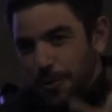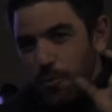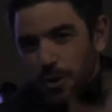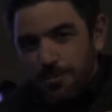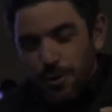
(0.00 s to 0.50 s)

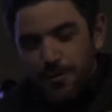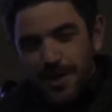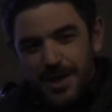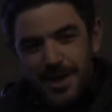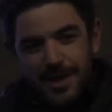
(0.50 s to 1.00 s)
One
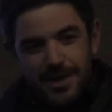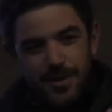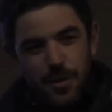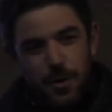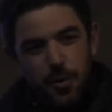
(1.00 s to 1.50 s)
movie
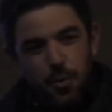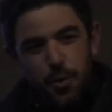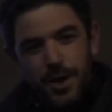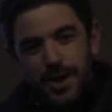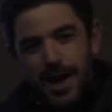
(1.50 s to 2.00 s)
is
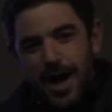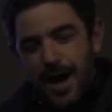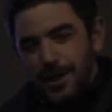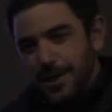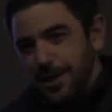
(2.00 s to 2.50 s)
what
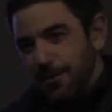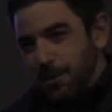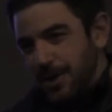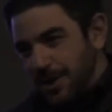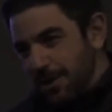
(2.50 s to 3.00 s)
I think
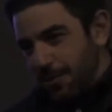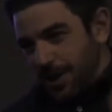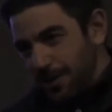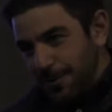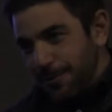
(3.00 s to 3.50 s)
we
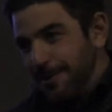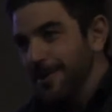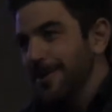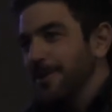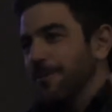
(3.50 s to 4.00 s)
do
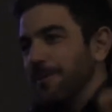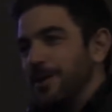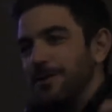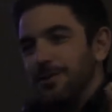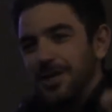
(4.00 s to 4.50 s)
when
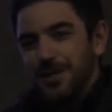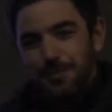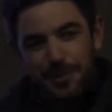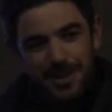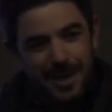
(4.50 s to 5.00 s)
we do
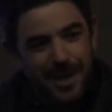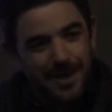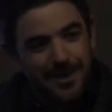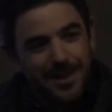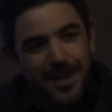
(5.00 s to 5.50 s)
things with
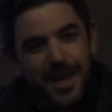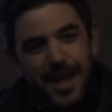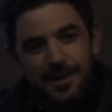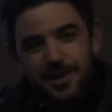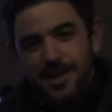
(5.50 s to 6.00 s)
scale,
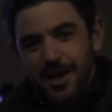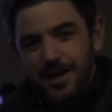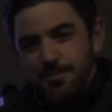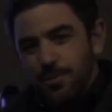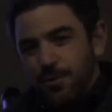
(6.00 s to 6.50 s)
and the
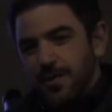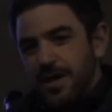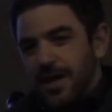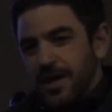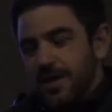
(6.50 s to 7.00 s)
second
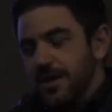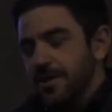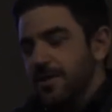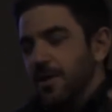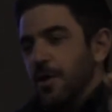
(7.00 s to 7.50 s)
movie
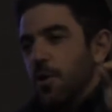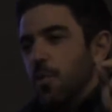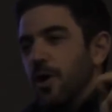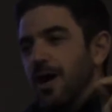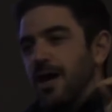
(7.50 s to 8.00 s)
is
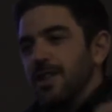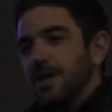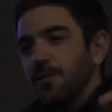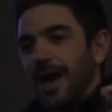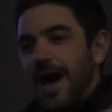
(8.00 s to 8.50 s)
what I
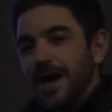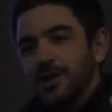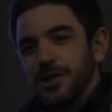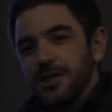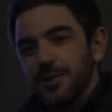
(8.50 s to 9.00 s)
think we
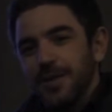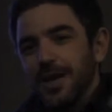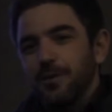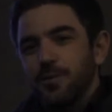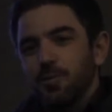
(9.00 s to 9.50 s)
actually do, and I
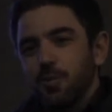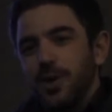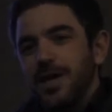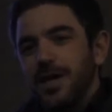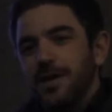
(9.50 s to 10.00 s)
use
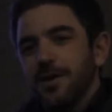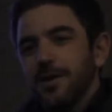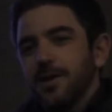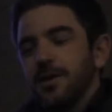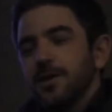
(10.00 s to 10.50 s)
we
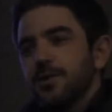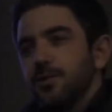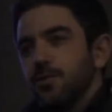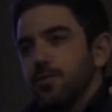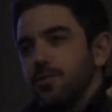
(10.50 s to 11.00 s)

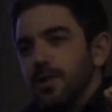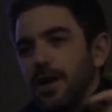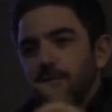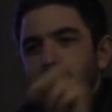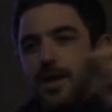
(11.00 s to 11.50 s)
to
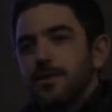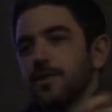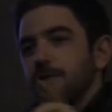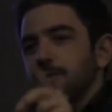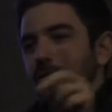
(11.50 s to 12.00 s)
not
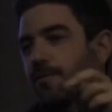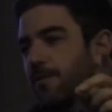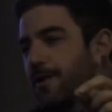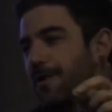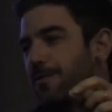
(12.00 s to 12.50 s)
necessarily
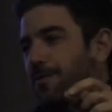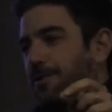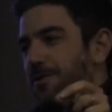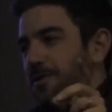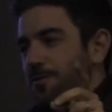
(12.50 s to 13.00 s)
refer to
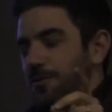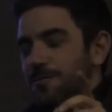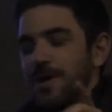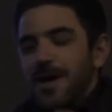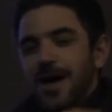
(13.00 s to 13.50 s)
everyone in this
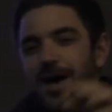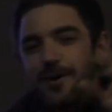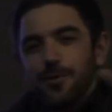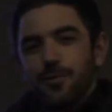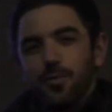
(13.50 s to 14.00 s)
room. I
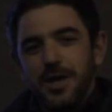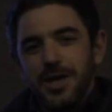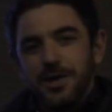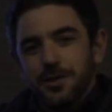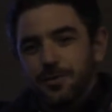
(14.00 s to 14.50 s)
use
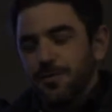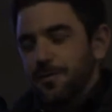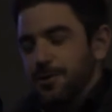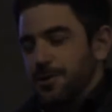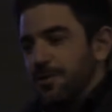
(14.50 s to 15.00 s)
we to
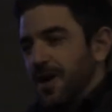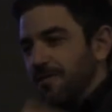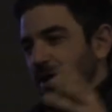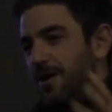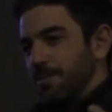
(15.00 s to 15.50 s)
refer to kind
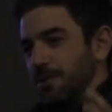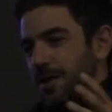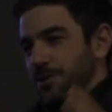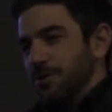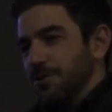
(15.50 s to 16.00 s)
of
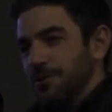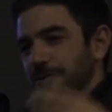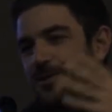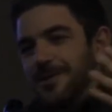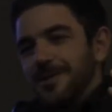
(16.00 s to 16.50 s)

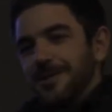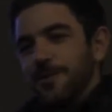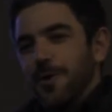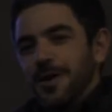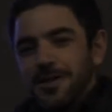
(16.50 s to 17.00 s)
computational,
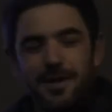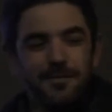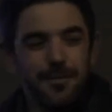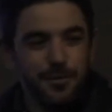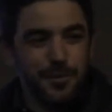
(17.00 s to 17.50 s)

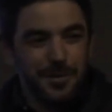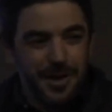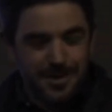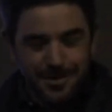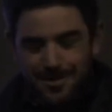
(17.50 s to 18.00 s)
quantitative social
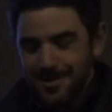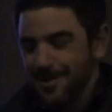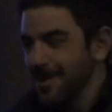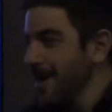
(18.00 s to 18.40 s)
scientists.